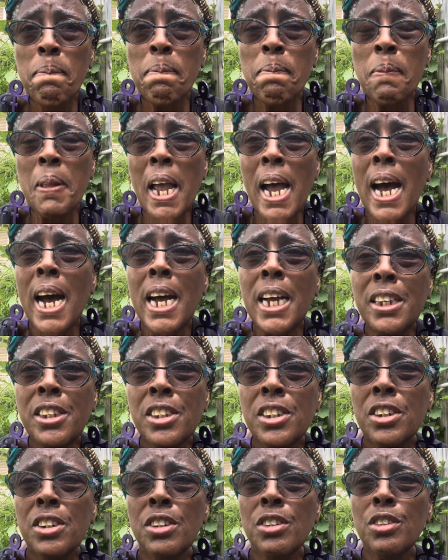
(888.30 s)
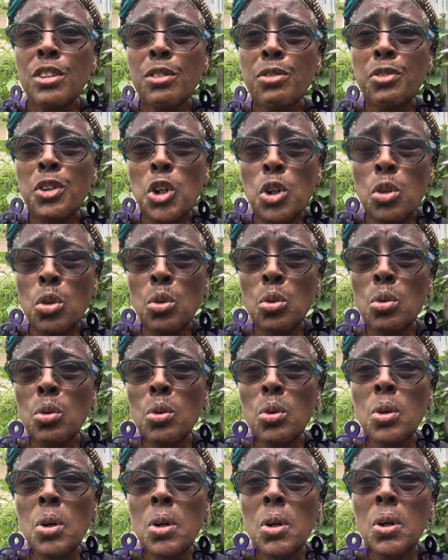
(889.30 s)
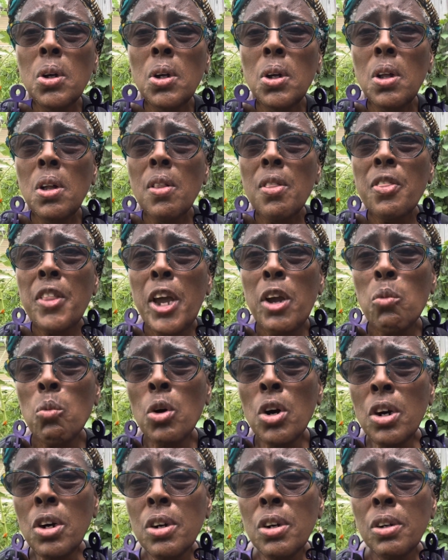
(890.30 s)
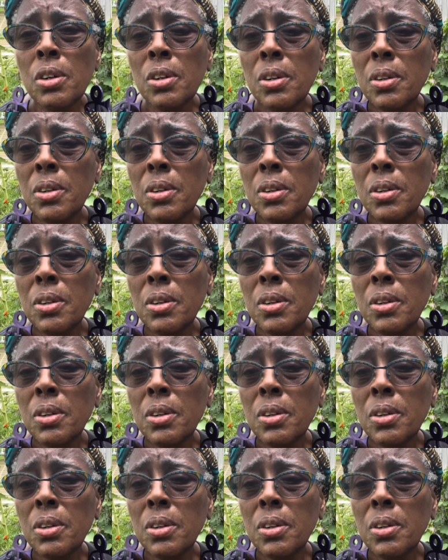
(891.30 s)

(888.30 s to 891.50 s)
ideas of who they were